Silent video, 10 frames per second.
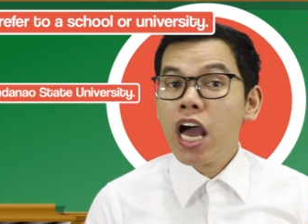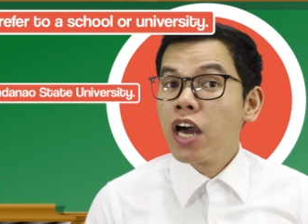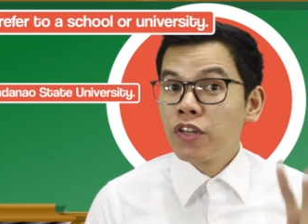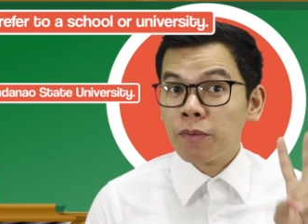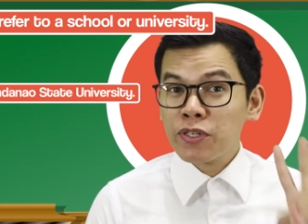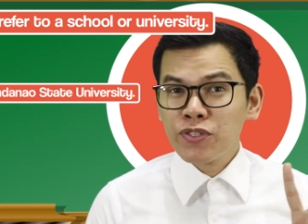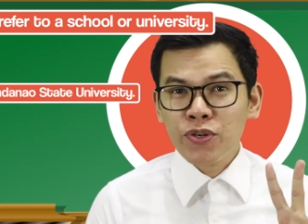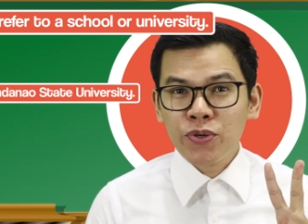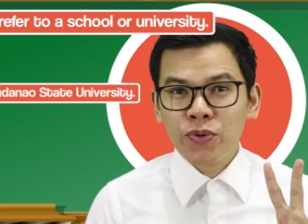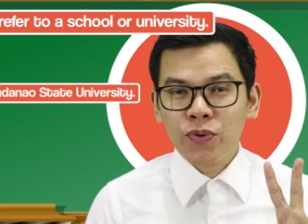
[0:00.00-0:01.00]
Number
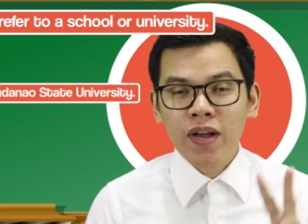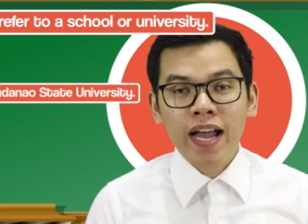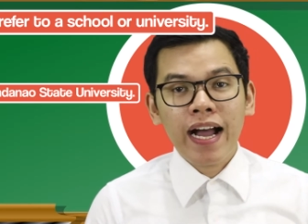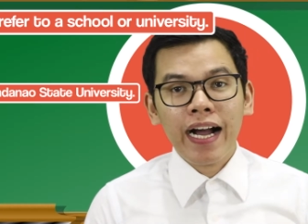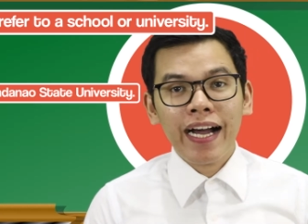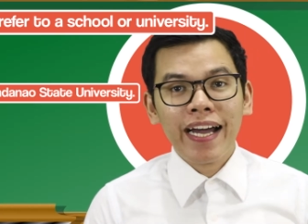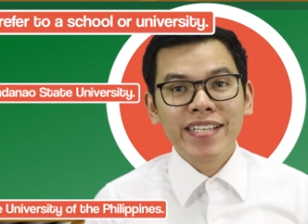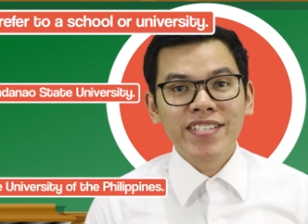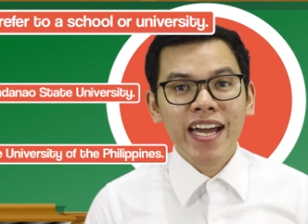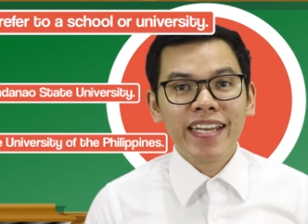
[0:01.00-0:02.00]
two, I
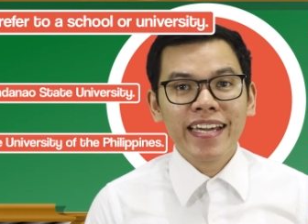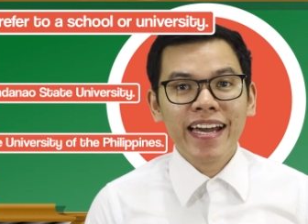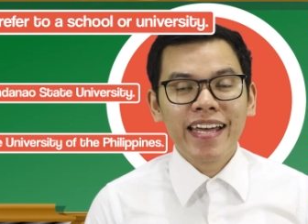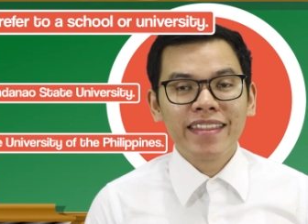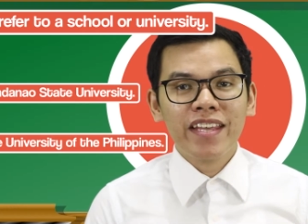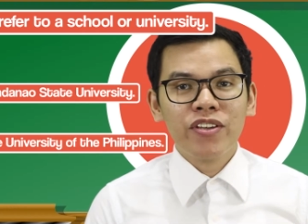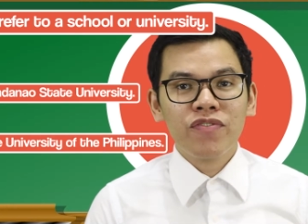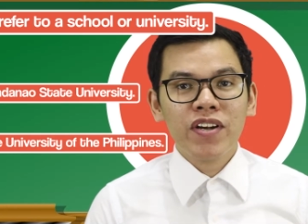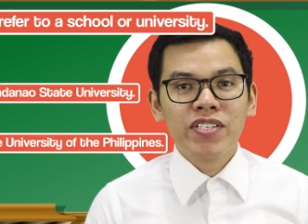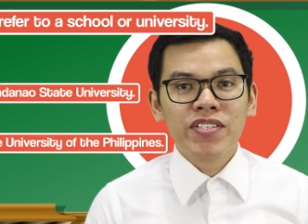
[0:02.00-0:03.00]
study at the
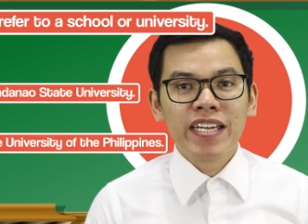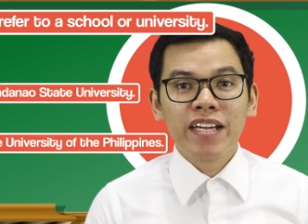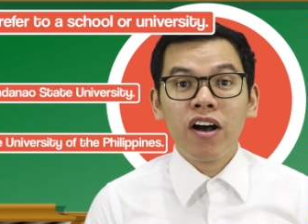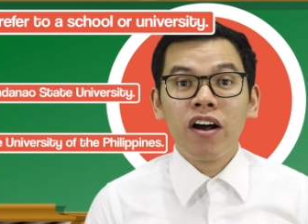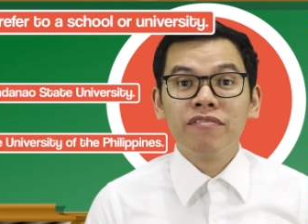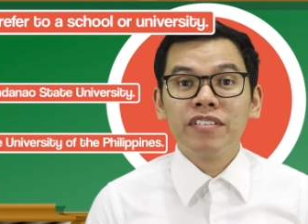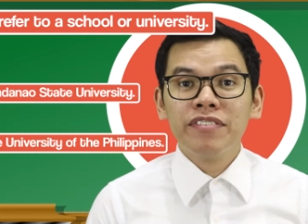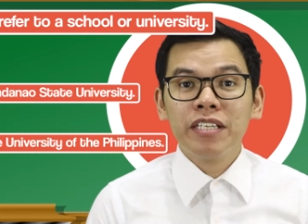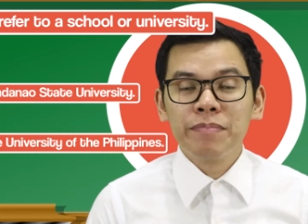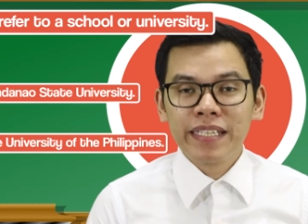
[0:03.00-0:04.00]
University of the
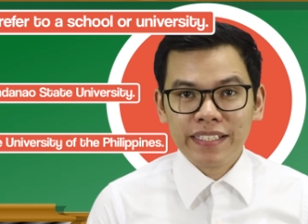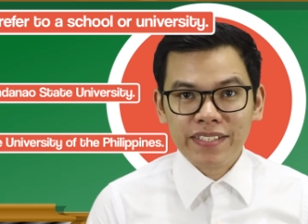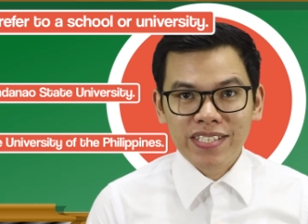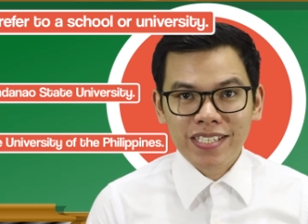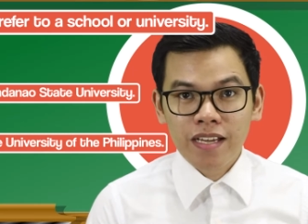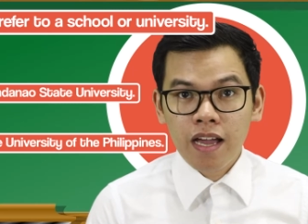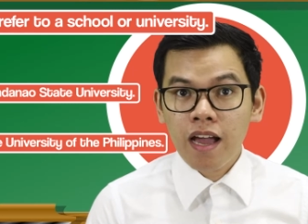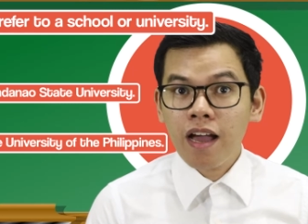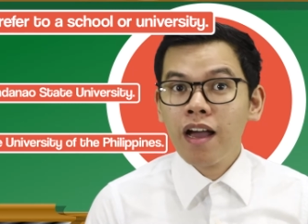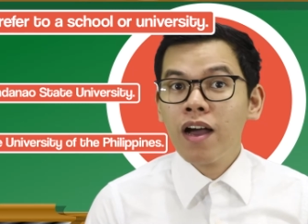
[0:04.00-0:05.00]
Philippines.
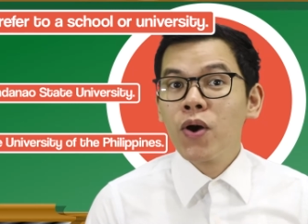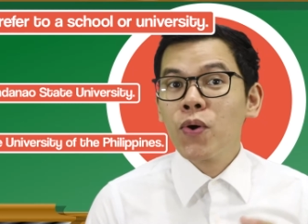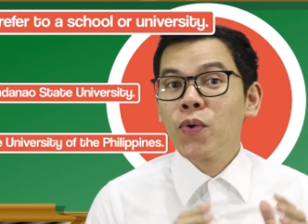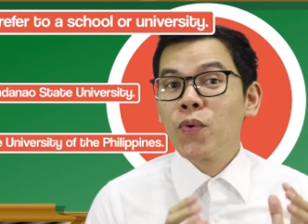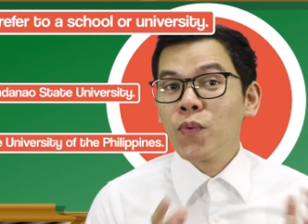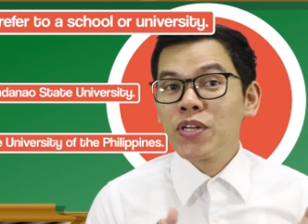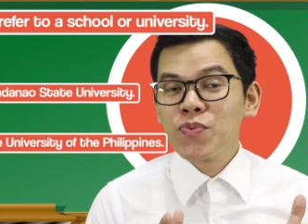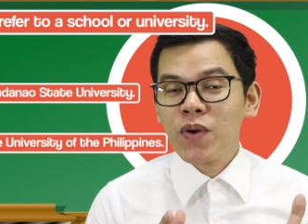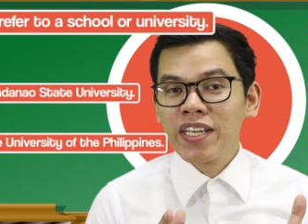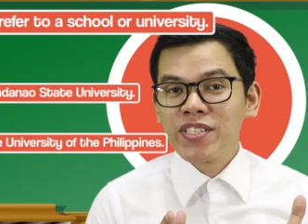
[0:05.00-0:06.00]
Which
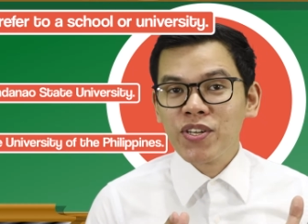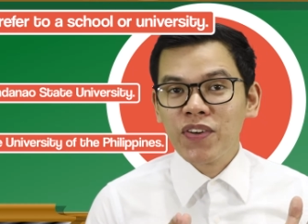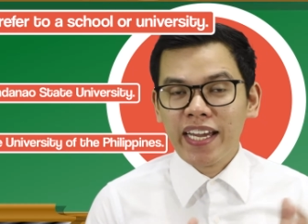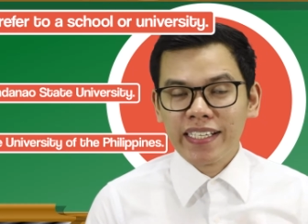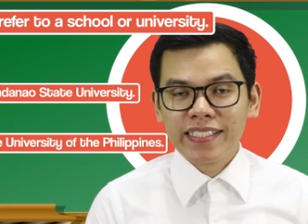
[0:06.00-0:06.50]
one is correct?